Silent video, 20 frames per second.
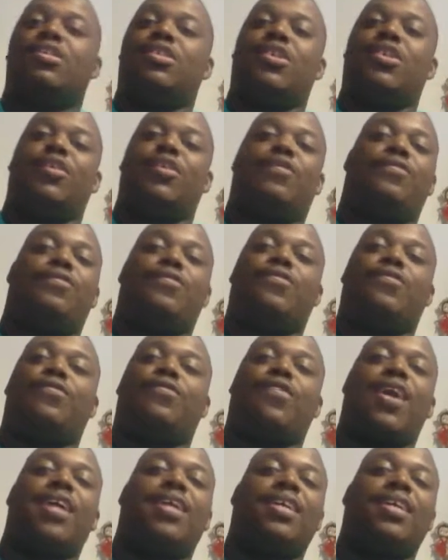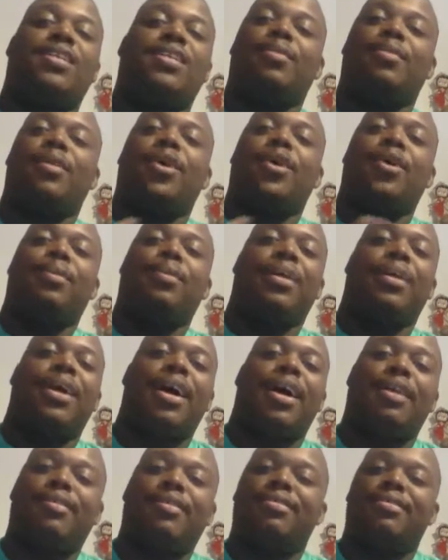So Fridays, I'm going to go pick
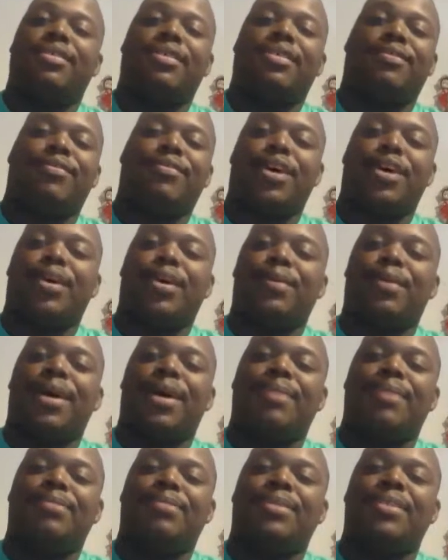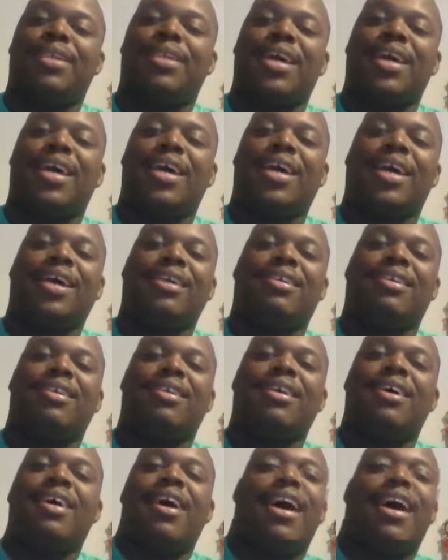out some Funko Pops, and
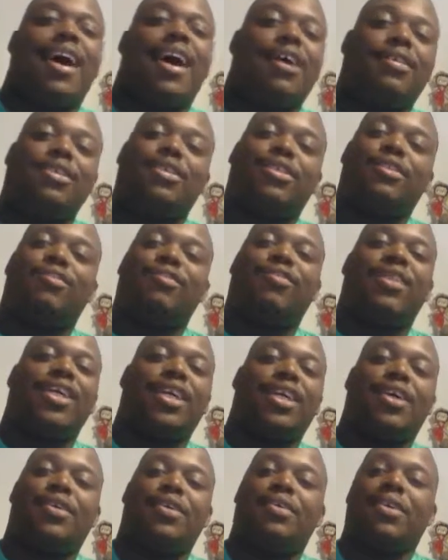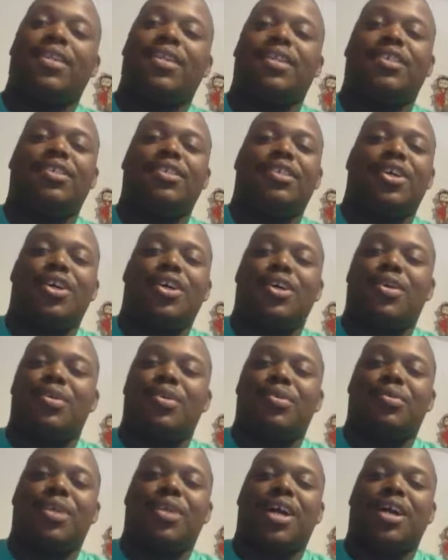I'll shoot a video and let you know
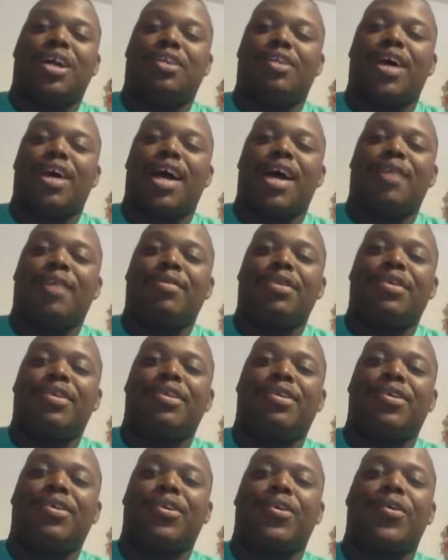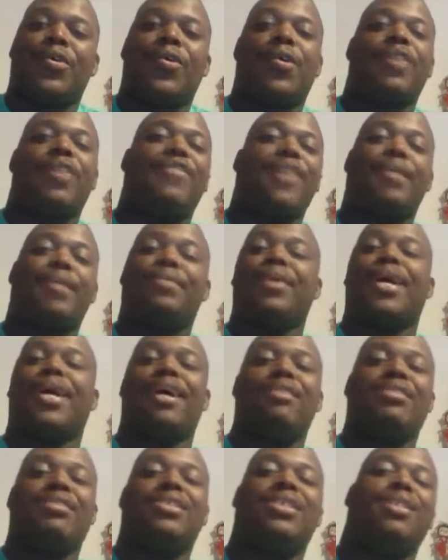what I grabbed. Or if I pick
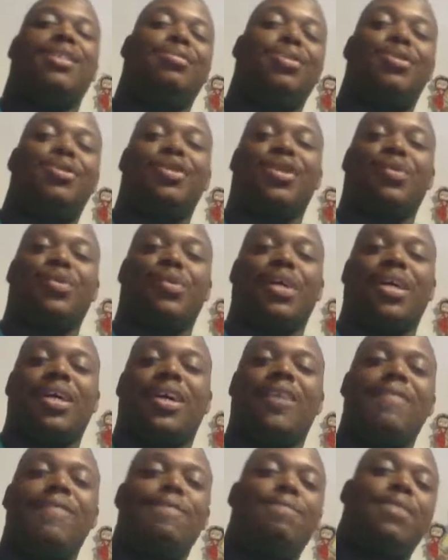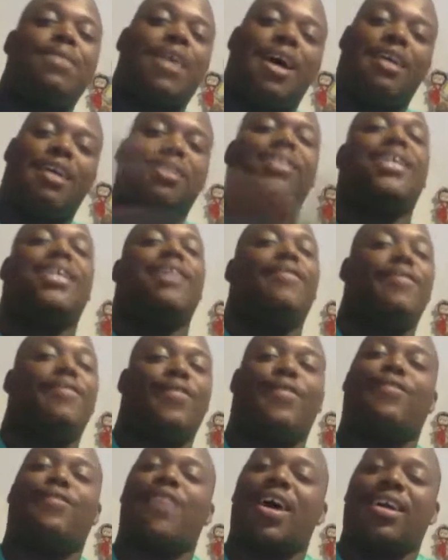out some during the week, I'll save them
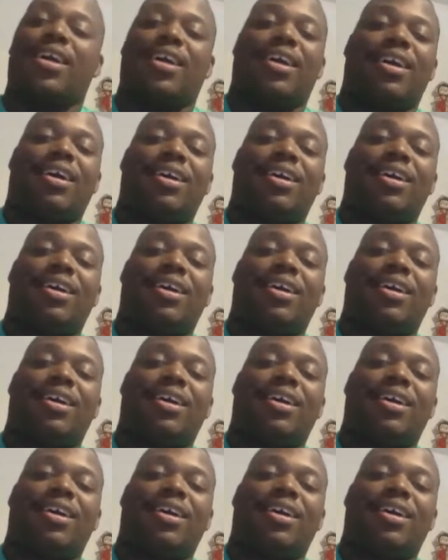for Friday.